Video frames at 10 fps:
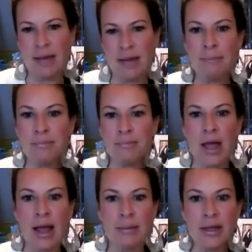
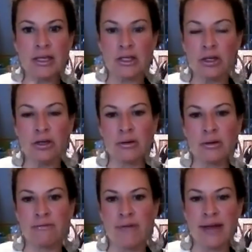I'm like you
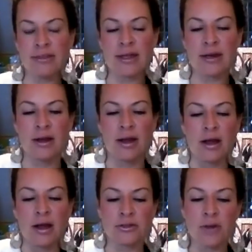in the fact that,
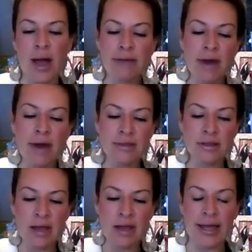so I ride
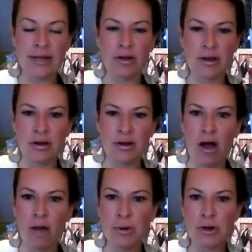the line on
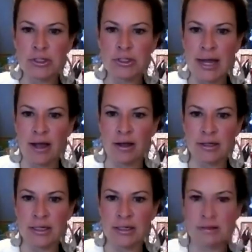all
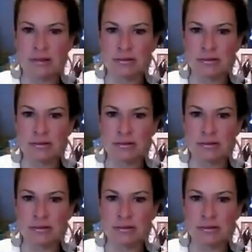personality